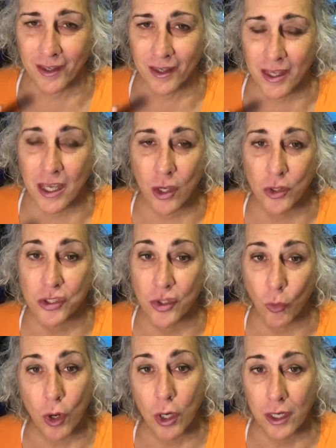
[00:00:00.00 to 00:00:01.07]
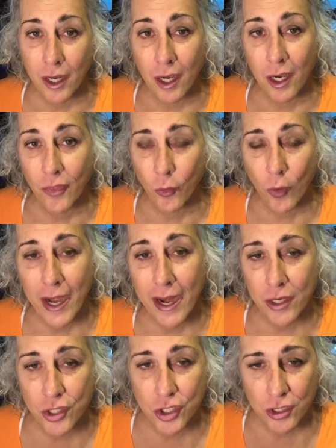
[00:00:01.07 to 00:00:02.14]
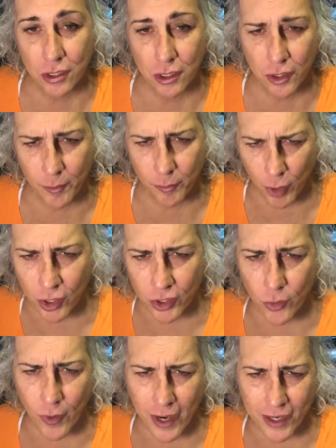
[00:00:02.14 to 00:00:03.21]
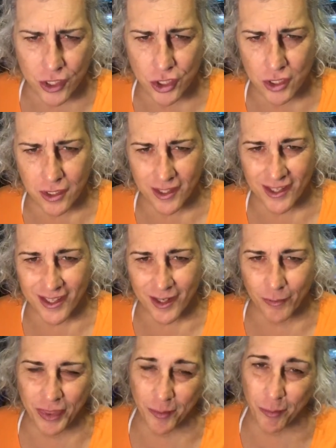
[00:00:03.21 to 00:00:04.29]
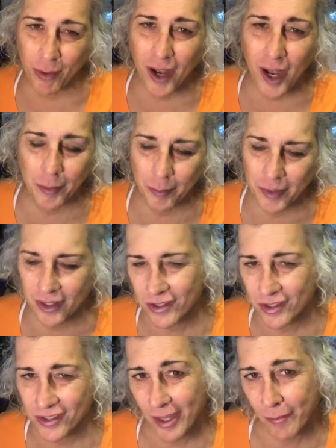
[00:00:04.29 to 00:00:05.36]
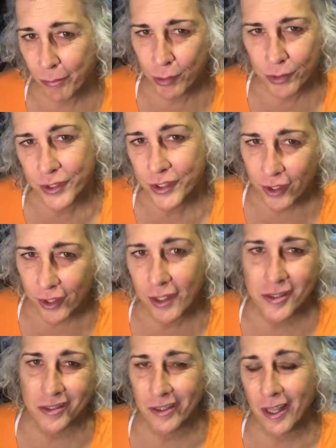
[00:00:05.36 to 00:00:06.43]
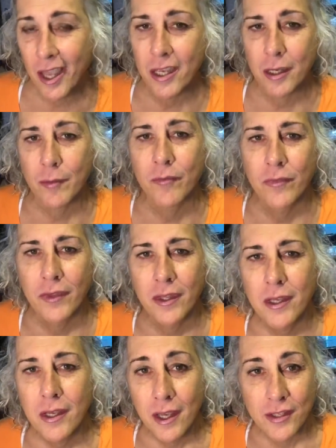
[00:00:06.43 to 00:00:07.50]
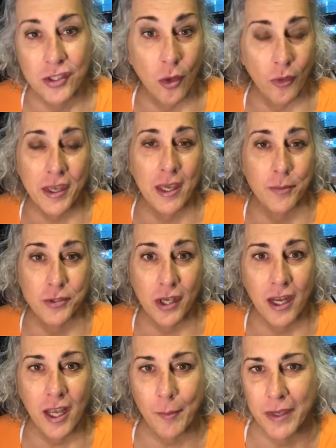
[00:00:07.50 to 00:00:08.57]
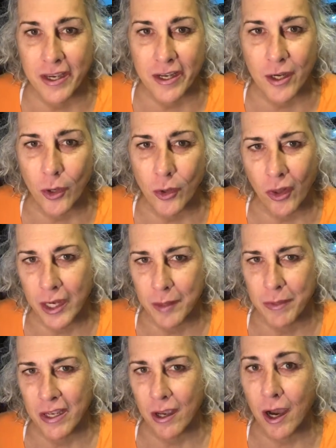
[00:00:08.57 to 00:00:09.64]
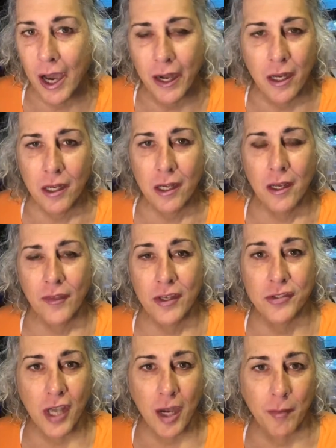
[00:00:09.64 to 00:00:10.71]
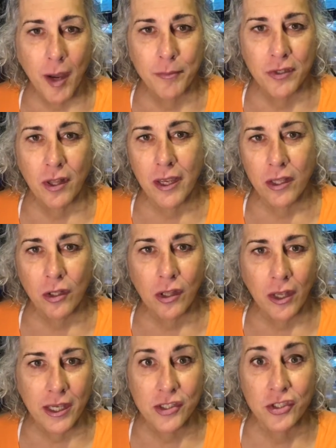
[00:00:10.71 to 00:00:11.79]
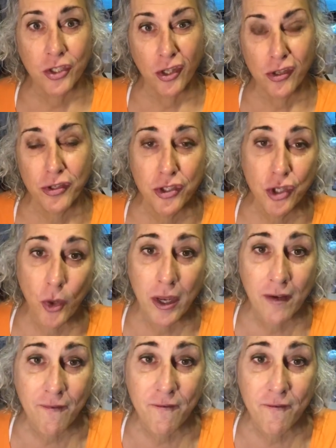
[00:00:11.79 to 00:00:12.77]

he goes to work on the ranch, on the Barkley Ranch. But the problem is that Bruce Dern doesn't like him. And so they keep setting up Kino to like be caught. They set him up to like look like he's still doing